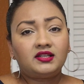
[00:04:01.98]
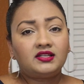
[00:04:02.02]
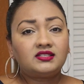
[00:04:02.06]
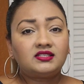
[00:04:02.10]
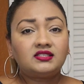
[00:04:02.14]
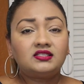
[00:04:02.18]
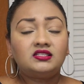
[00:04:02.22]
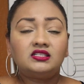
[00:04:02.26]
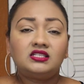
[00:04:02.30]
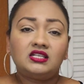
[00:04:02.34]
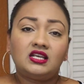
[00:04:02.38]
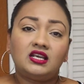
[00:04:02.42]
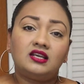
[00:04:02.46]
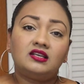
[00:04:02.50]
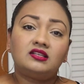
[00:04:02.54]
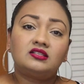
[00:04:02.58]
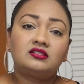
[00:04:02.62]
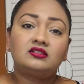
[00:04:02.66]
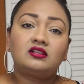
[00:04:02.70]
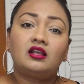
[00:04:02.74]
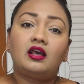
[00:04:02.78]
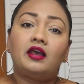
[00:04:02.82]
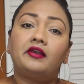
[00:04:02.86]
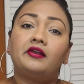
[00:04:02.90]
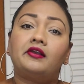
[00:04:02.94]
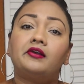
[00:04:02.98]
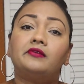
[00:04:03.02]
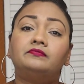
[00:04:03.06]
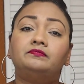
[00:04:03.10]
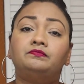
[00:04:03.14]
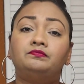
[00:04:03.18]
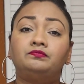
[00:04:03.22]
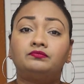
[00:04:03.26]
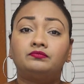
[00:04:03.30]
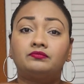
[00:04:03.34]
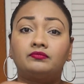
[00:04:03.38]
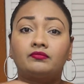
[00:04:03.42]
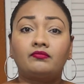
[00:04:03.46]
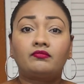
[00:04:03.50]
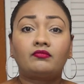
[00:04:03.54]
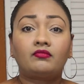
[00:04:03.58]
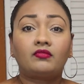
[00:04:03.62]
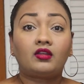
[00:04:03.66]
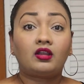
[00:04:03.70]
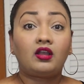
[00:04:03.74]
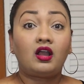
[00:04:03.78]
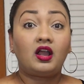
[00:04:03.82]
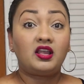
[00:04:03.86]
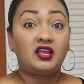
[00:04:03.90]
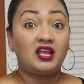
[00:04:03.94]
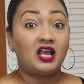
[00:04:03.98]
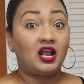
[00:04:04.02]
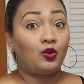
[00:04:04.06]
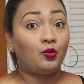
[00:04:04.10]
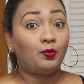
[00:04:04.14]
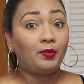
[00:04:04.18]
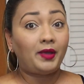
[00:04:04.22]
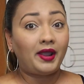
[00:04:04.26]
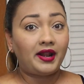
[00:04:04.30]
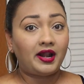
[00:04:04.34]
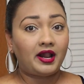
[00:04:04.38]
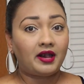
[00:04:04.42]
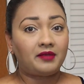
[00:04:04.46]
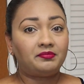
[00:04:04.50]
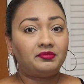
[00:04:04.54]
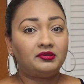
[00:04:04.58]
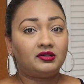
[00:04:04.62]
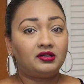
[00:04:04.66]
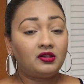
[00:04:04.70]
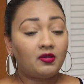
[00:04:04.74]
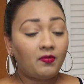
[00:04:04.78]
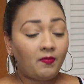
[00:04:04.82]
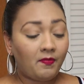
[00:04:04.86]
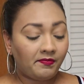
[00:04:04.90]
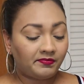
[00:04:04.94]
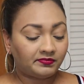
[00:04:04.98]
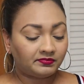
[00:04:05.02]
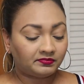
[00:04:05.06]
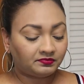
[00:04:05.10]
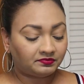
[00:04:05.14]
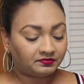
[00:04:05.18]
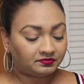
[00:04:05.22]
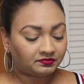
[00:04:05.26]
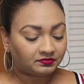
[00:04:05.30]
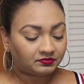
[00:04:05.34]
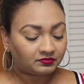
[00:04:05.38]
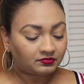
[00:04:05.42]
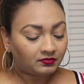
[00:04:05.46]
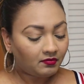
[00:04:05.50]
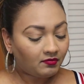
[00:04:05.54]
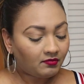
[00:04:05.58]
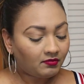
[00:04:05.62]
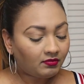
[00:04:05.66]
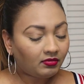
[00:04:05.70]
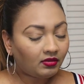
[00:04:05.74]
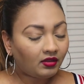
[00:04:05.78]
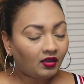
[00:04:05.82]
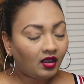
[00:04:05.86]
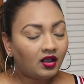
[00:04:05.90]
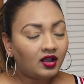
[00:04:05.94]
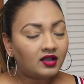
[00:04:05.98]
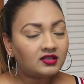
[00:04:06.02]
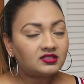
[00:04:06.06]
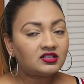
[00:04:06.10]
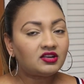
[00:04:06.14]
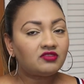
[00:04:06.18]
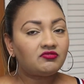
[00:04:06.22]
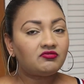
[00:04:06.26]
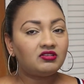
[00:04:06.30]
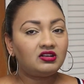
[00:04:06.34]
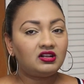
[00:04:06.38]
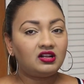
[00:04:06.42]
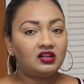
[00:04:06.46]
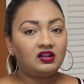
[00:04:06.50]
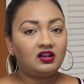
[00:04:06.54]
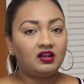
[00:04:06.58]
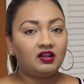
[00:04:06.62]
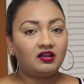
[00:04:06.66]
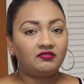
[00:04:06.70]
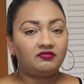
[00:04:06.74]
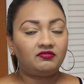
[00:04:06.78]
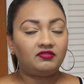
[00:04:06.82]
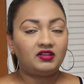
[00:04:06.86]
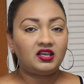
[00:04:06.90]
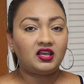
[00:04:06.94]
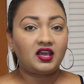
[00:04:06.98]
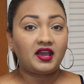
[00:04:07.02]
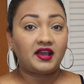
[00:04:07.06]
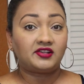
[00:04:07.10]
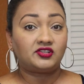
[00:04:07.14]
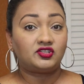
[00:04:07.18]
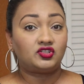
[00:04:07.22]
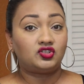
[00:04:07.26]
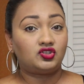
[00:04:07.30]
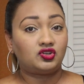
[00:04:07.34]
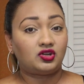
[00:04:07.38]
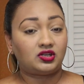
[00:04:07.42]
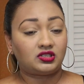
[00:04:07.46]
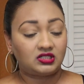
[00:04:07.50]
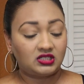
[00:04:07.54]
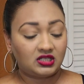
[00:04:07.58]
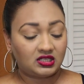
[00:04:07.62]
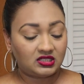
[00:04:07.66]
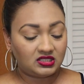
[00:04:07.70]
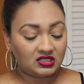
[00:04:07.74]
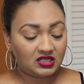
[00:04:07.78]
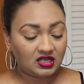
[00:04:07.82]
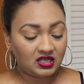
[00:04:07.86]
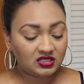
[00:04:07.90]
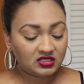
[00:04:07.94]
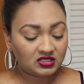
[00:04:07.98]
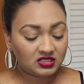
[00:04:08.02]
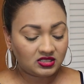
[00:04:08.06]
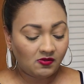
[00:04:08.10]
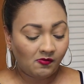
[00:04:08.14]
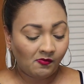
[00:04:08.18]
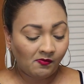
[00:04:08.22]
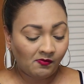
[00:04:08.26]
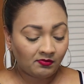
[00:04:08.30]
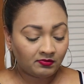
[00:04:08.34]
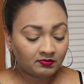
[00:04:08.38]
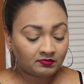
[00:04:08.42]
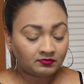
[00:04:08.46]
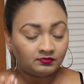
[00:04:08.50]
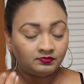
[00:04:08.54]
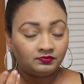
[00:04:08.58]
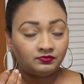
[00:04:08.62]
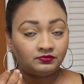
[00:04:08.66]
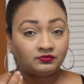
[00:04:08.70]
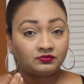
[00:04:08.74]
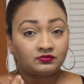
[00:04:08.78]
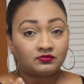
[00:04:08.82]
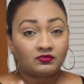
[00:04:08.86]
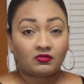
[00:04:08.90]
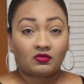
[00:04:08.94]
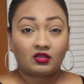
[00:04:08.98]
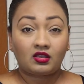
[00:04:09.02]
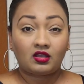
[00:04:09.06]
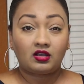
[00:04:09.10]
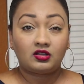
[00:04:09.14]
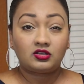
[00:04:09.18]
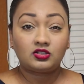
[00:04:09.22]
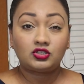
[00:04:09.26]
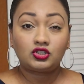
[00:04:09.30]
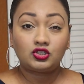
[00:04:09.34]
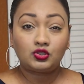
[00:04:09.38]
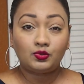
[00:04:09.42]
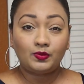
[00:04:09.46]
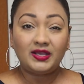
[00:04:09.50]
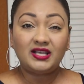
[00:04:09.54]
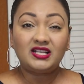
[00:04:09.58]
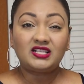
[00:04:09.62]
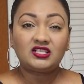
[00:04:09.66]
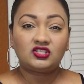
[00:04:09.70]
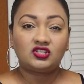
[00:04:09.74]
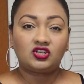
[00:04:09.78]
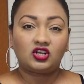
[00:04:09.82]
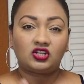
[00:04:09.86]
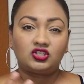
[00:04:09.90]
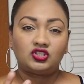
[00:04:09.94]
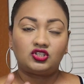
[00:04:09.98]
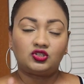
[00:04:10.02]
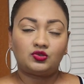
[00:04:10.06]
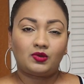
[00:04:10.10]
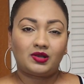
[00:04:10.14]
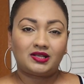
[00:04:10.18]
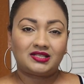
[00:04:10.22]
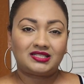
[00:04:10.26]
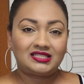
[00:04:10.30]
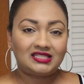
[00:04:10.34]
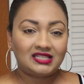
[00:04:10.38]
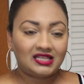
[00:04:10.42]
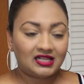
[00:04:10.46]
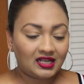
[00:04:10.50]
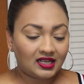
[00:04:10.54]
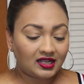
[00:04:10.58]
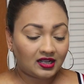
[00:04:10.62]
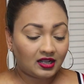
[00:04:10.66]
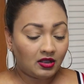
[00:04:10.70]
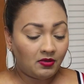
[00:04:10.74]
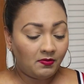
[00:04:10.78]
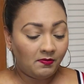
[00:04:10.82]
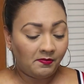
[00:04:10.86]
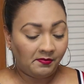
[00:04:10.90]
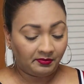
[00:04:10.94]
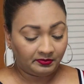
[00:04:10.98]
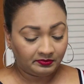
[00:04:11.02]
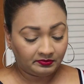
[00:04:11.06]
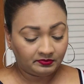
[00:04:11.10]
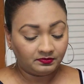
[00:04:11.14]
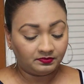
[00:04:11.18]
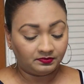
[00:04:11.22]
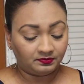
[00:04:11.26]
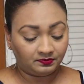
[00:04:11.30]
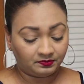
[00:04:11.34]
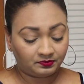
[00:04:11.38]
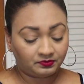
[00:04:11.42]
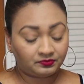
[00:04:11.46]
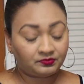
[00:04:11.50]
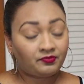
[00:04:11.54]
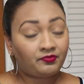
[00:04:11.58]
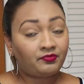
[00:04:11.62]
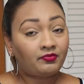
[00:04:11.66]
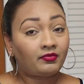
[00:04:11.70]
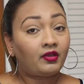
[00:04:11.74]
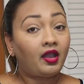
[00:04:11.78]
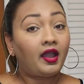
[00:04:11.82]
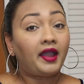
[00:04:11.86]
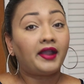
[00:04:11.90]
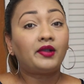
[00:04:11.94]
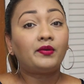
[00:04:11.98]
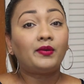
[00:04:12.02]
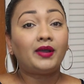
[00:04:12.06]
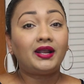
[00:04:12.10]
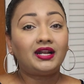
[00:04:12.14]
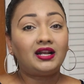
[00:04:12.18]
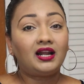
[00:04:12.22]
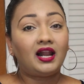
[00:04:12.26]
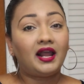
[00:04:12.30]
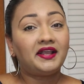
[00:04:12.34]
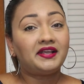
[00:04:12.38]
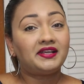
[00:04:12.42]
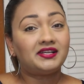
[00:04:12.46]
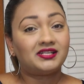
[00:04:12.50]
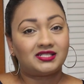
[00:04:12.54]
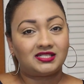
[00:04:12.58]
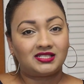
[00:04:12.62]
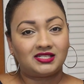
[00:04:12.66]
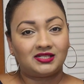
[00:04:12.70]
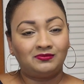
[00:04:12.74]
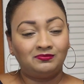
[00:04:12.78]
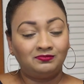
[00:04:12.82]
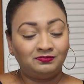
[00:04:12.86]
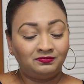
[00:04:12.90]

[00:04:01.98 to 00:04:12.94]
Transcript: doesn't taste like a yellow pineapple. It has a really lovely exotic taste. Sweet, not so acidic. I quite like it.